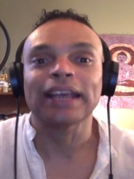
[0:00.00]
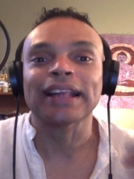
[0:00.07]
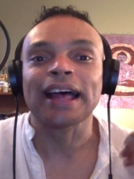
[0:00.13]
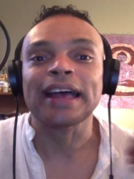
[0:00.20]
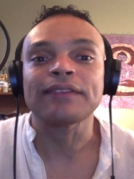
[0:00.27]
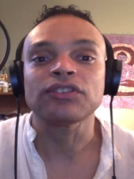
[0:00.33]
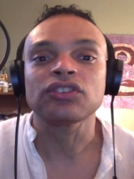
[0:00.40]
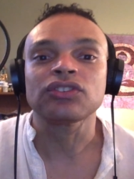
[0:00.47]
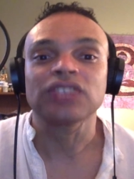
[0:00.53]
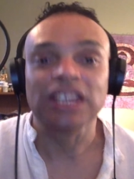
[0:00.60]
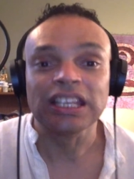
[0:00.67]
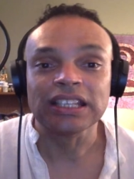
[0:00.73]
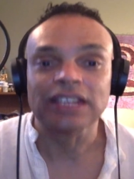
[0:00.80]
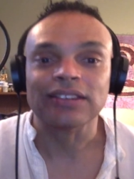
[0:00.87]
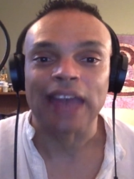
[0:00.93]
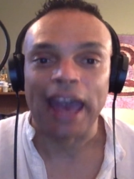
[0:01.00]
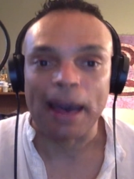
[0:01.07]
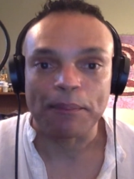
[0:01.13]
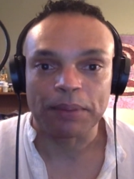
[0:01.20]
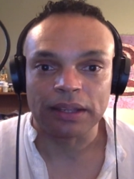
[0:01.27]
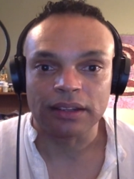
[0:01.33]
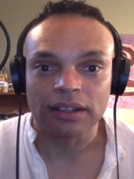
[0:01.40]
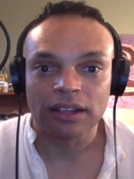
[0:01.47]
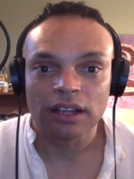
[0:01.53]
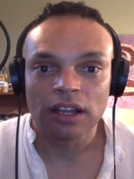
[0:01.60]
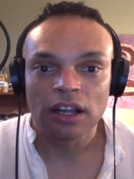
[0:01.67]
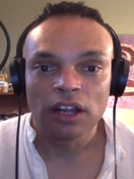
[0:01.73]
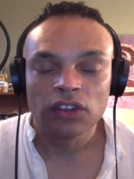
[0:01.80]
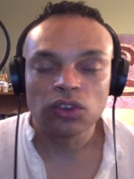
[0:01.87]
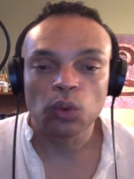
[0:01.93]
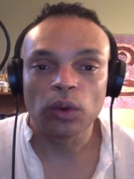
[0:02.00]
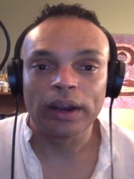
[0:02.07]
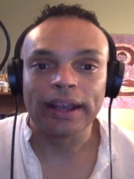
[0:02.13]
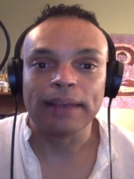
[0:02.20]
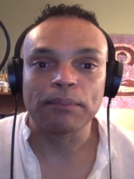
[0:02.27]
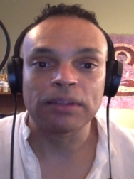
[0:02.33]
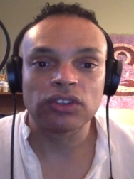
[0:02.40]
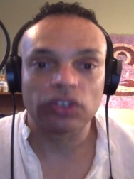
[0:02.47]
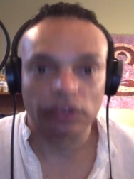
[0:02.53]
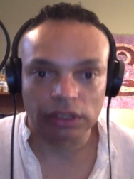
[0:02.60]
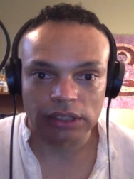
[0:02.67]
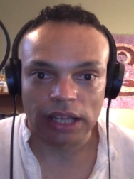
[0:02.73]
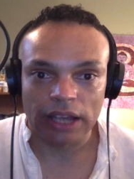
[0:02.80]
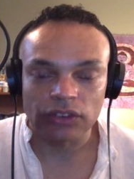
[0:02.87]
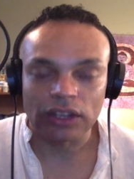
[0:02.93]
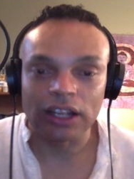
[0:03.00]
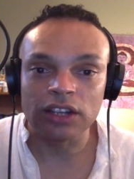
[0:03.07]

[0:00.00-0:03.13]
and I have seen this happen to where it materialized. And